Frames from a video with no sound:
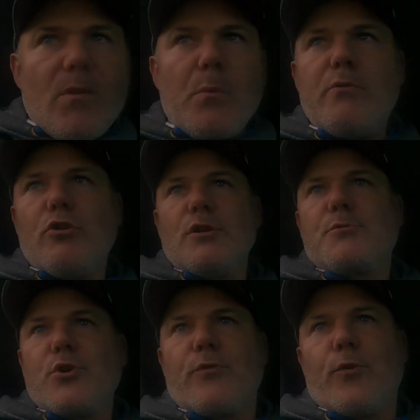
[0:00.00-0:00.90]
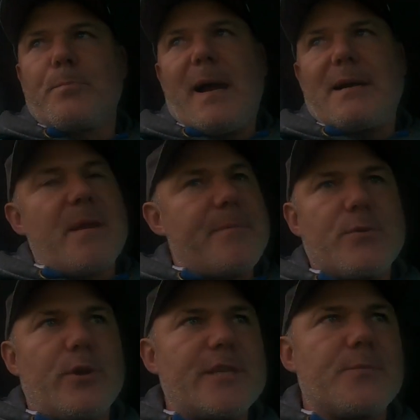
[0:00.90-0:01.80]
we run them through the Footvac maybe
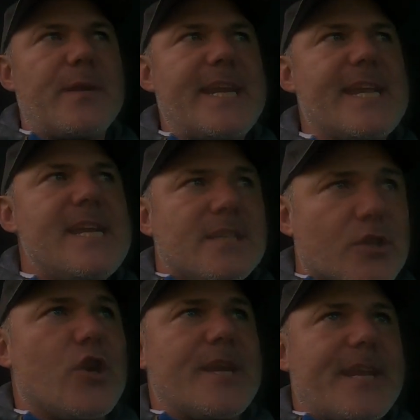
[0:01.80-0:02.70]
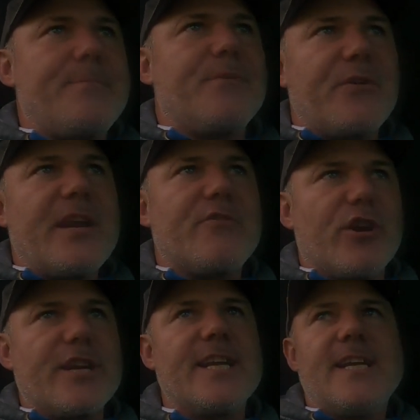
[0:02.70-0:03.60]
twice a week to try and keep the feet
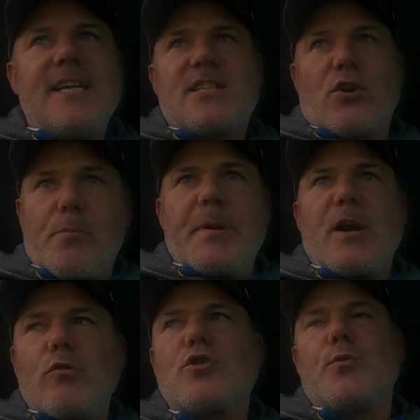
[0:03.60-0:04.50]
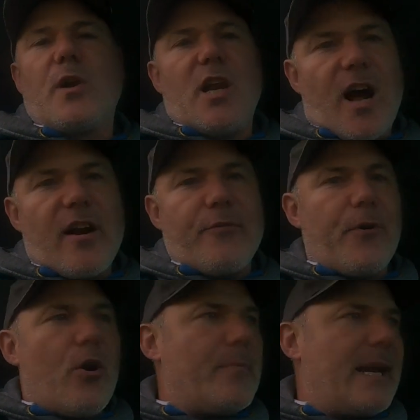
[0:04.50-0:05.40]
right. So we'll be going through a lot of
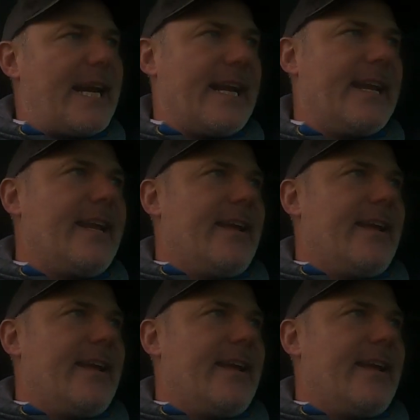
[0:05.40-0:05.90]
formalin.